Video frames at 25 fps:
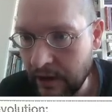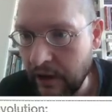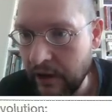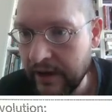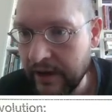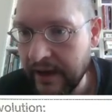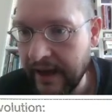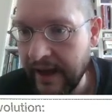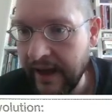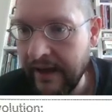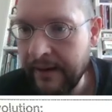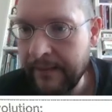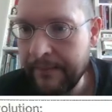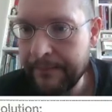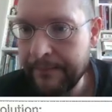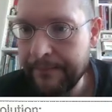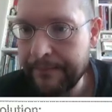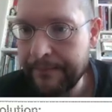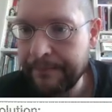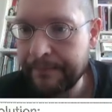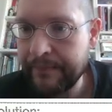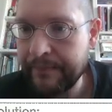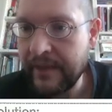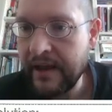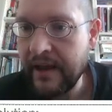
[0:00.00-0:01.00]
Okay?
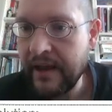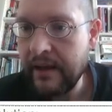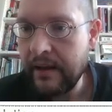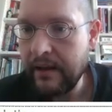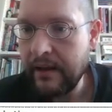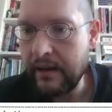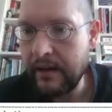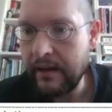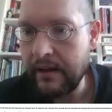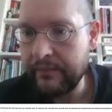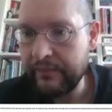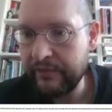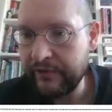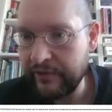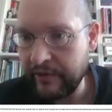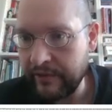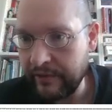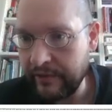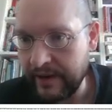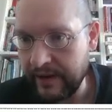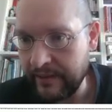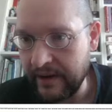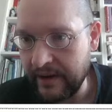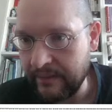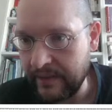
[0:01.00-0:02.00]
I'm
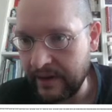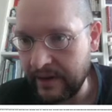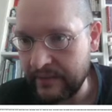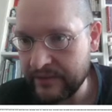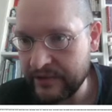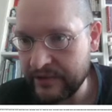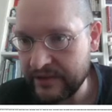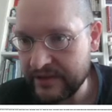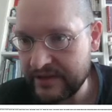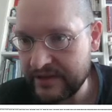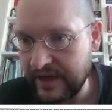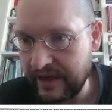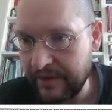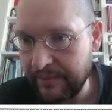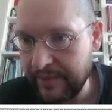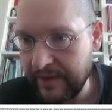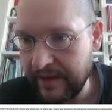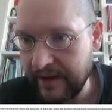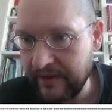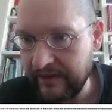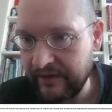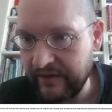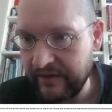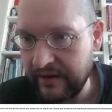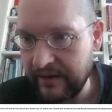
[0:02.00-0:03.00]
sorry, I'm just typing
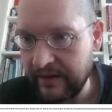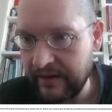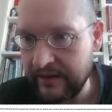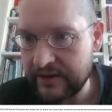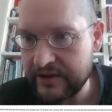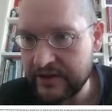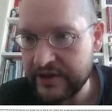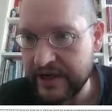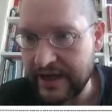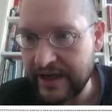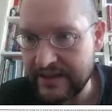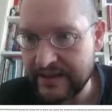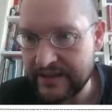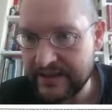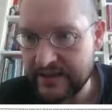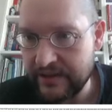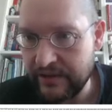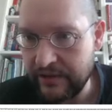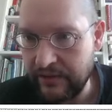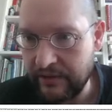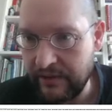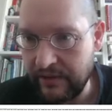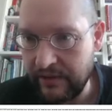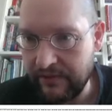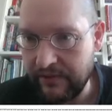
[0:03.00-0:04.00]
it in the chat,
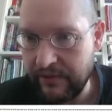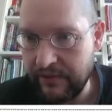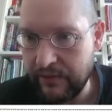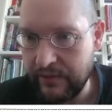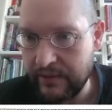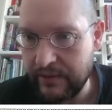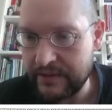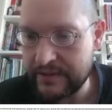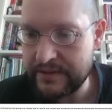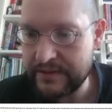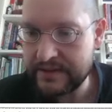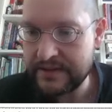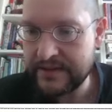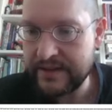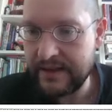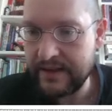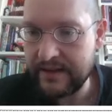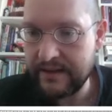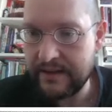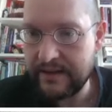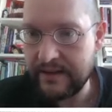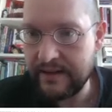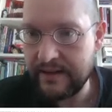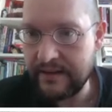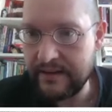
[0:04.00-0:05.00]
so if you want to
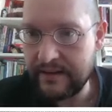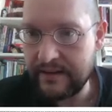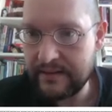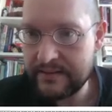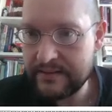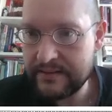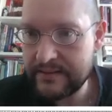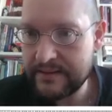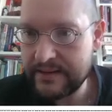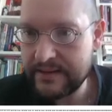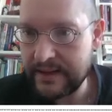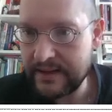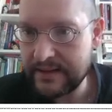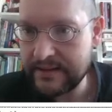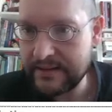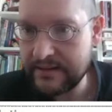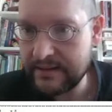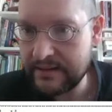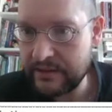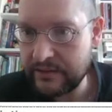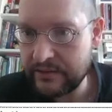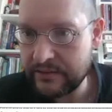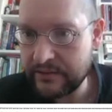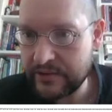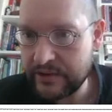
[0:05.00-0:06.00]
take the
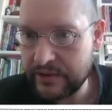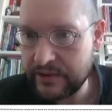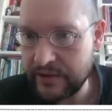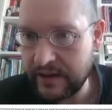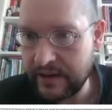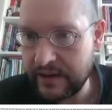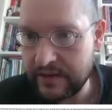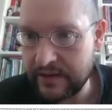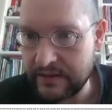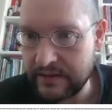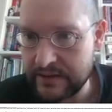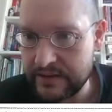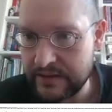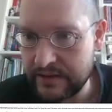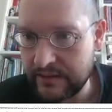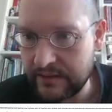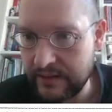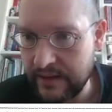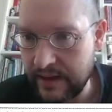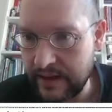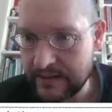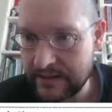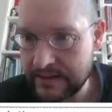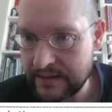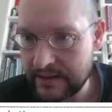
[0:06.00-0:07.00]
notes, you can do
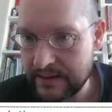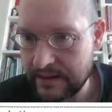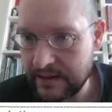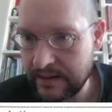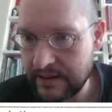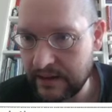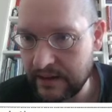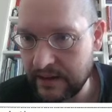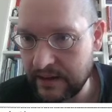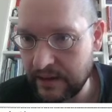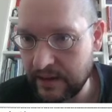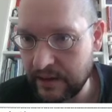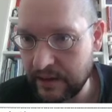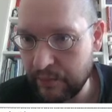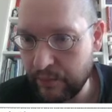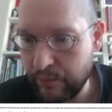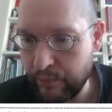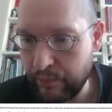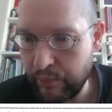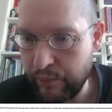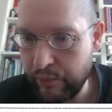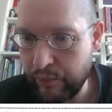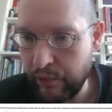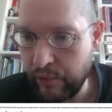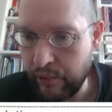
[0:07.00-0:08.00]
that.
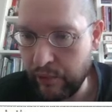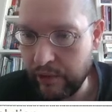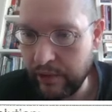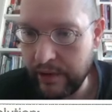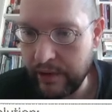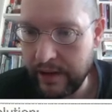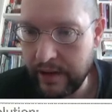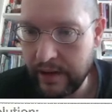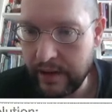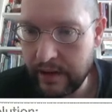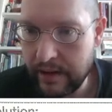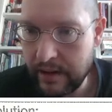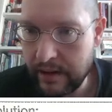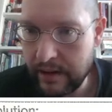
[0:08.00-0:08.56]
Unemployment.